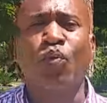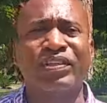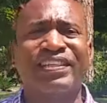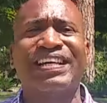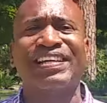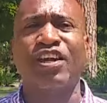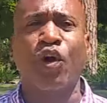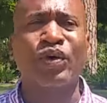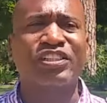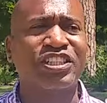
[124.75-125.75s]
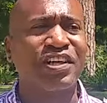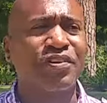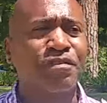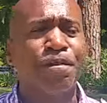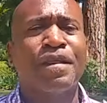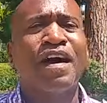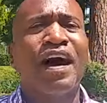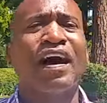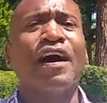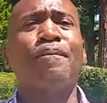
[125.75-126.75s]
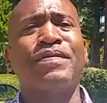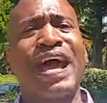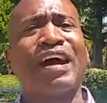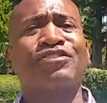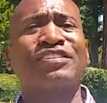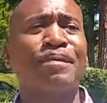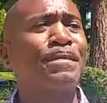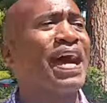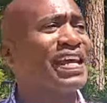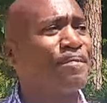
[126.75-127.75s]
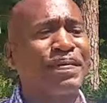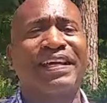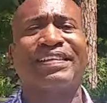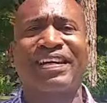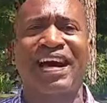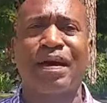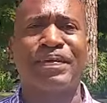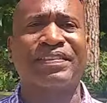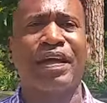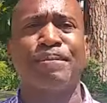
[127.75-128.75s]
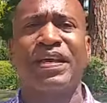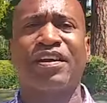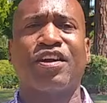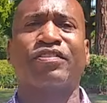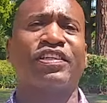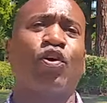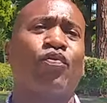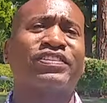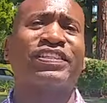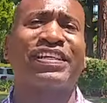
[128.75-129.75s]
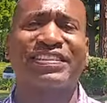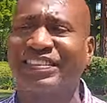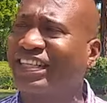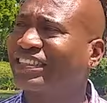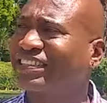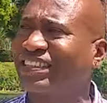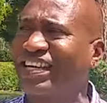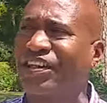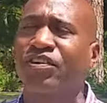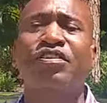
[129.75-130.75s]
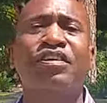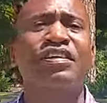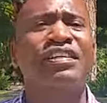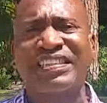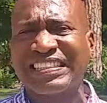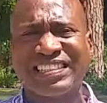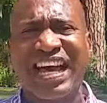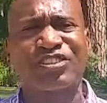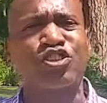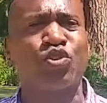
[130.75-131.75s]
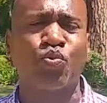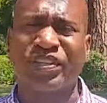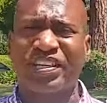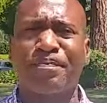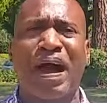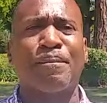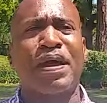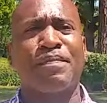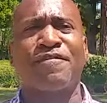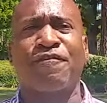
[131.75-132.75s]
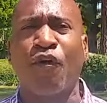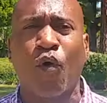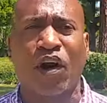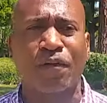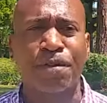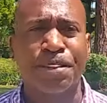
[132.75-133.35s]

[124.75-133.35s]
We did know each other. Um, now, somebody had made the comment that me and her did over 10 scenes together. That's not true. We did about maybe four.